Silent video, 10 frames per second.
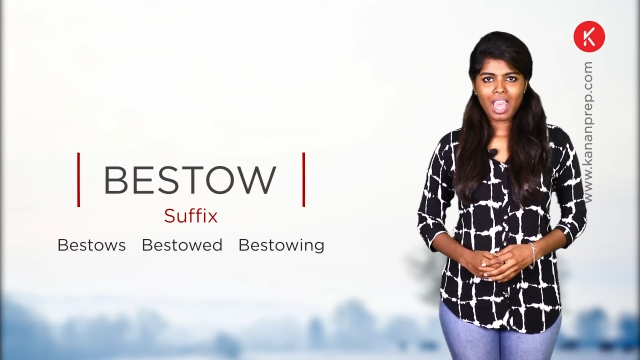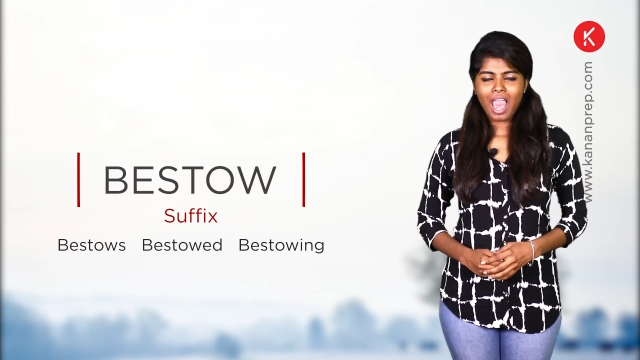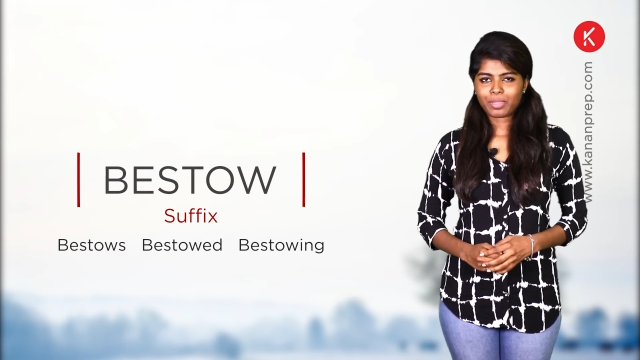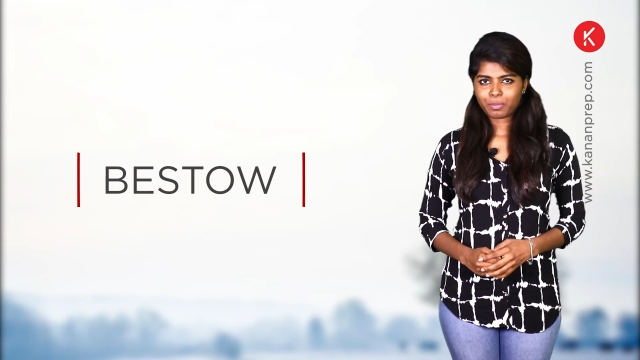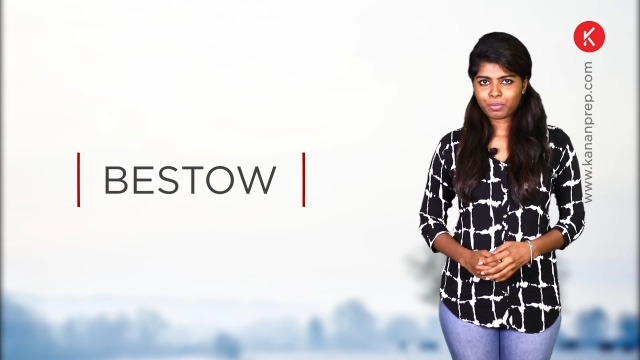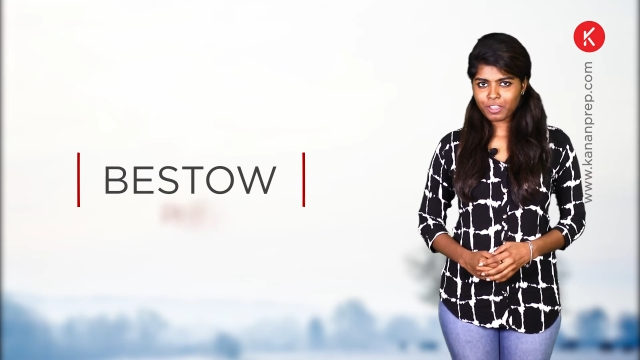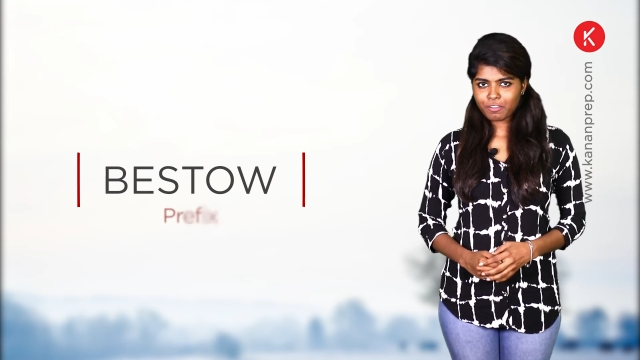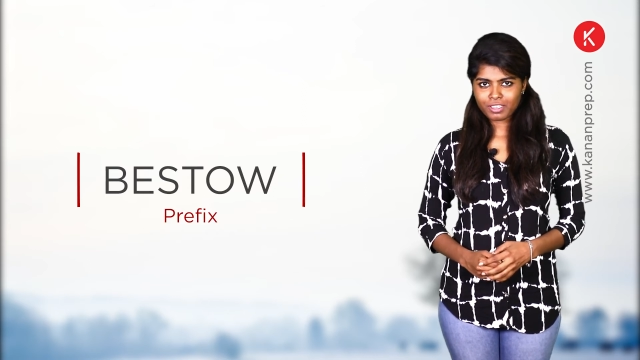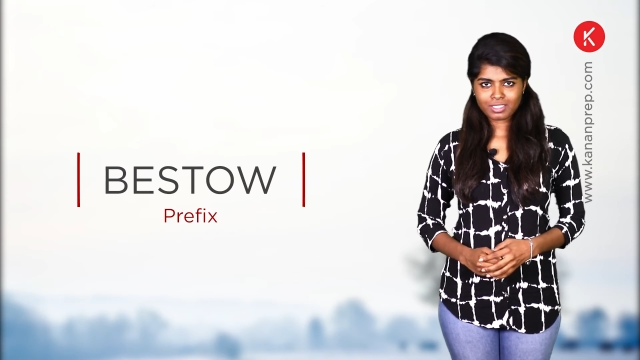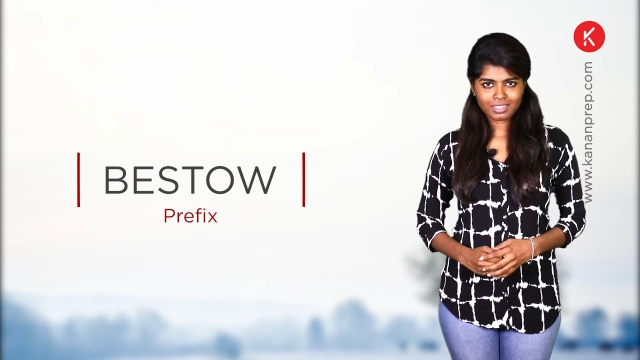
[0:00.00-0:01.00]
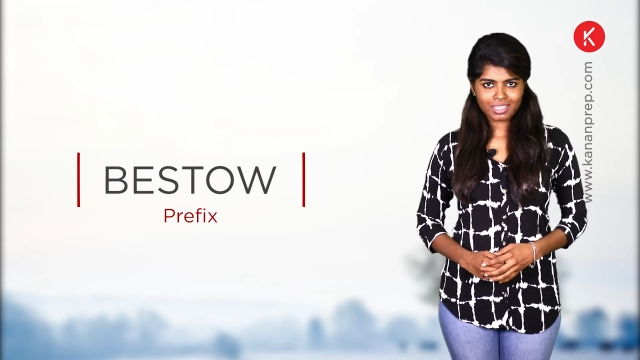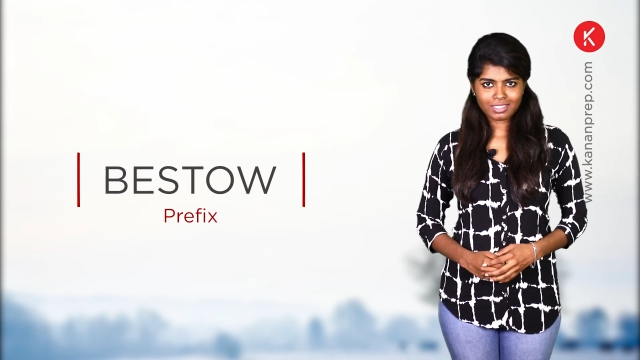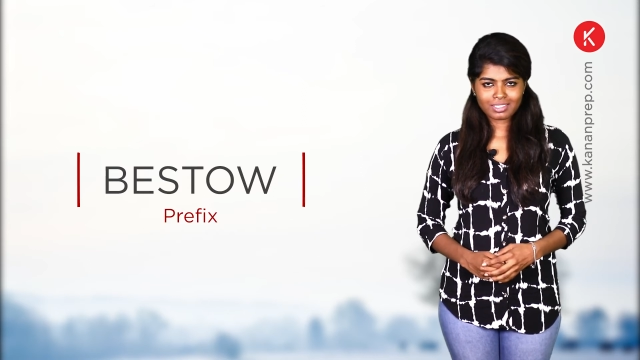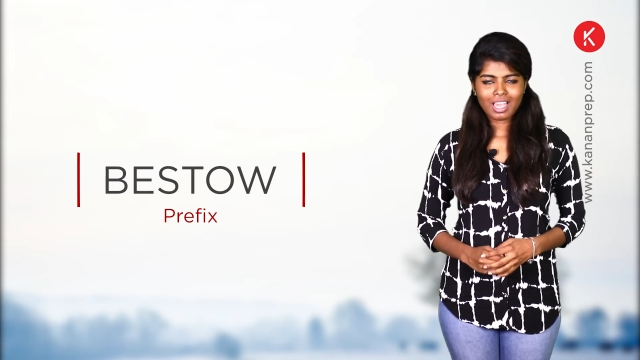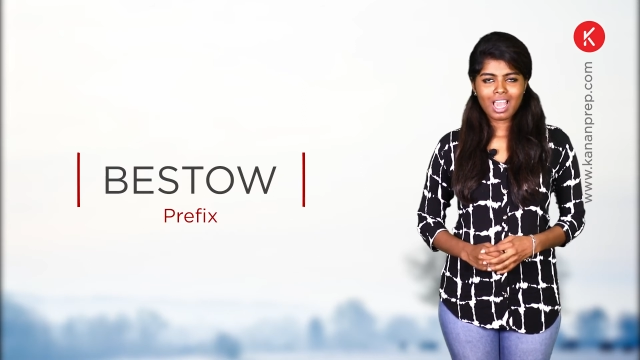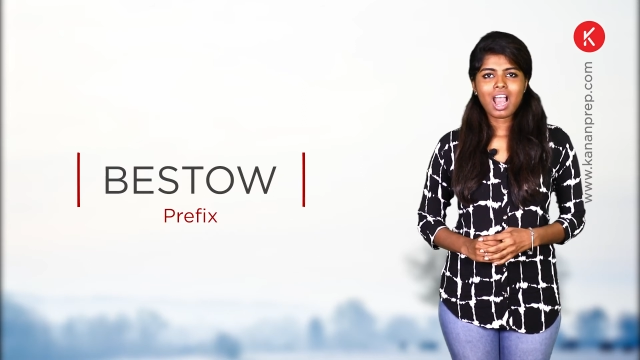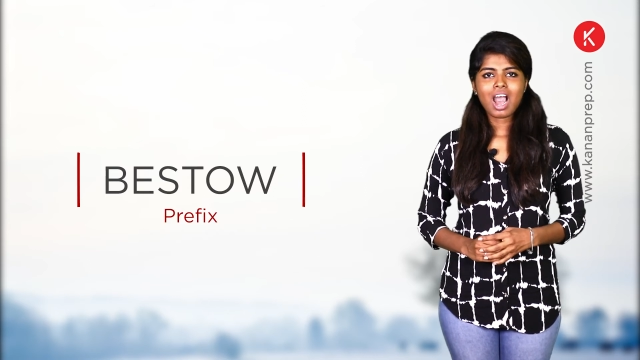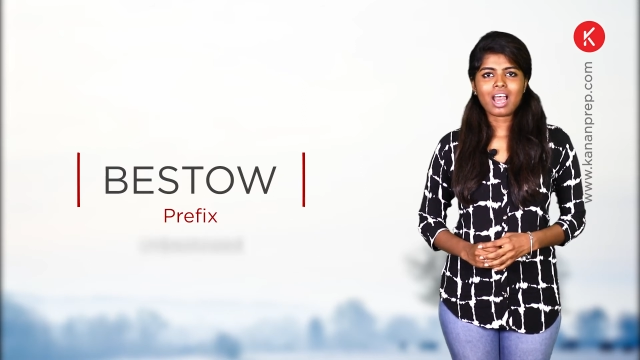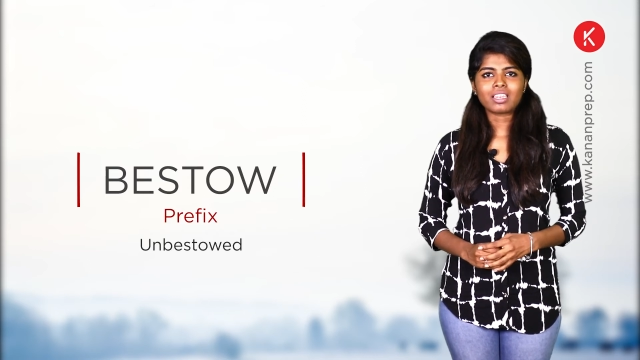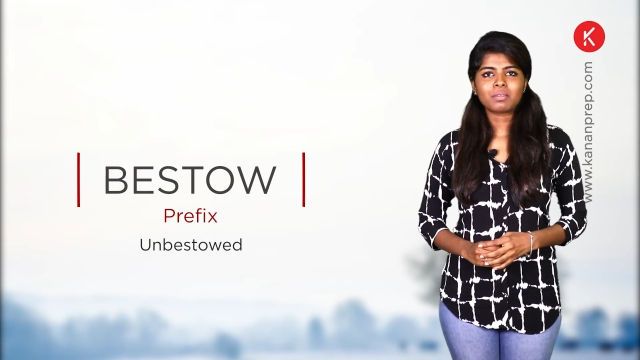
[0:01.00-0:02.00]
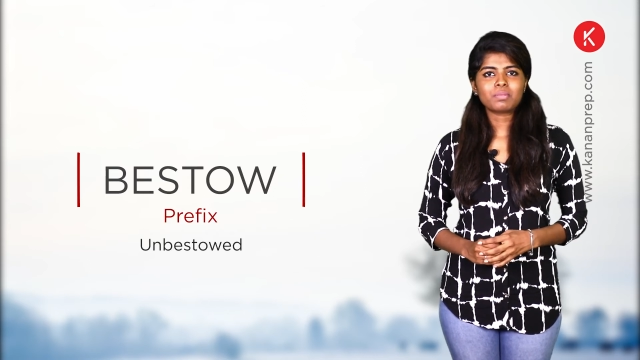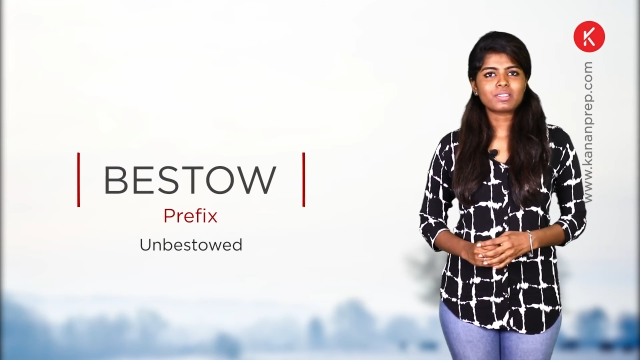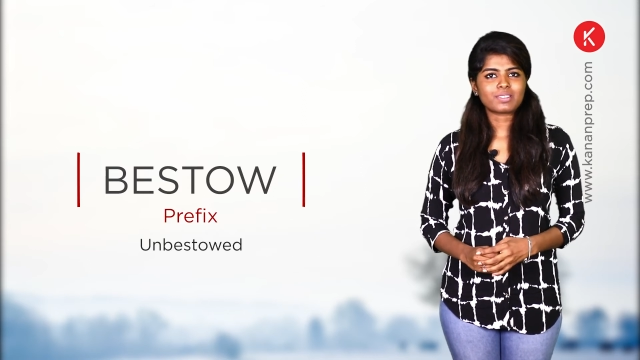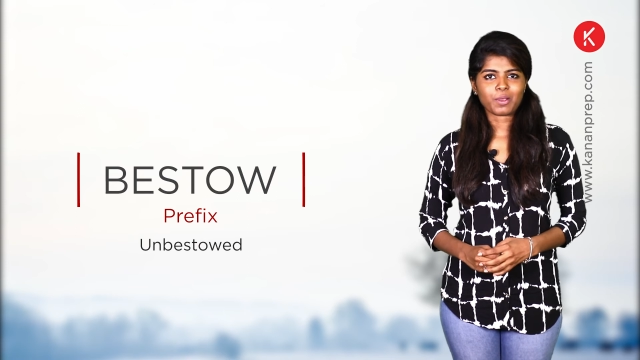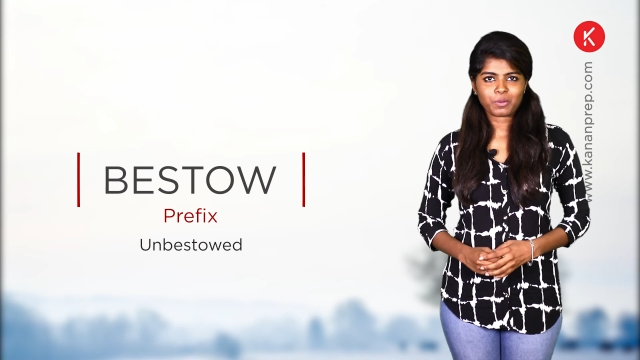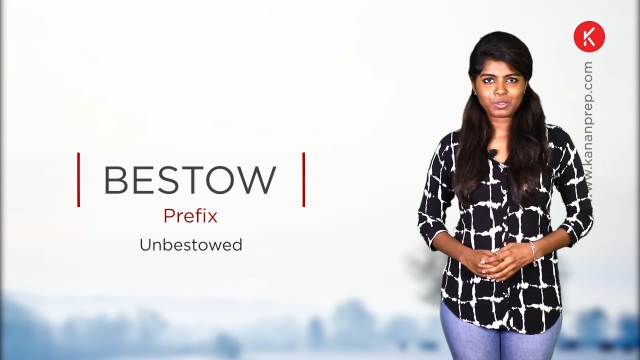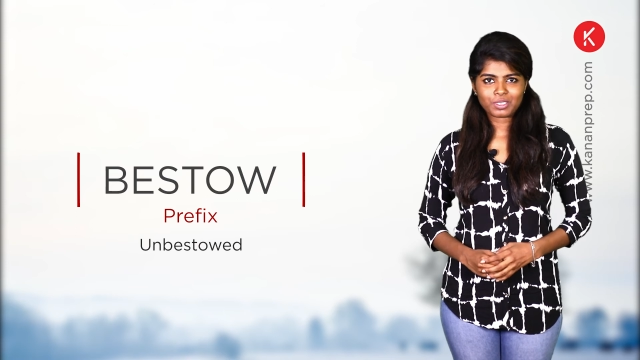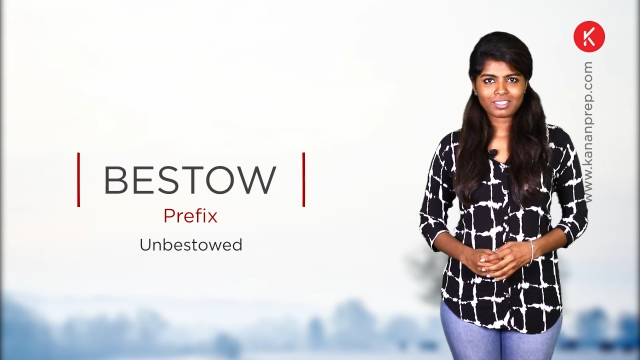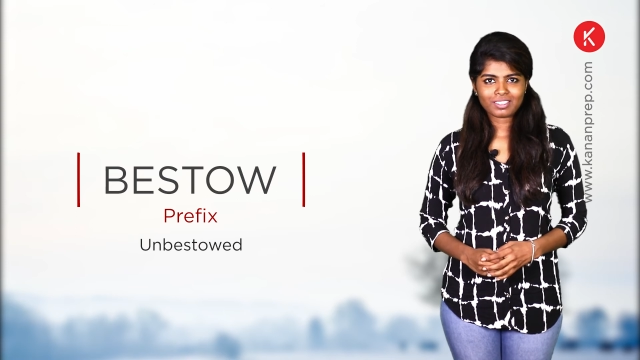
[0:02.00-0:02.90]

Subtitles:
And the prefix is unbestowed.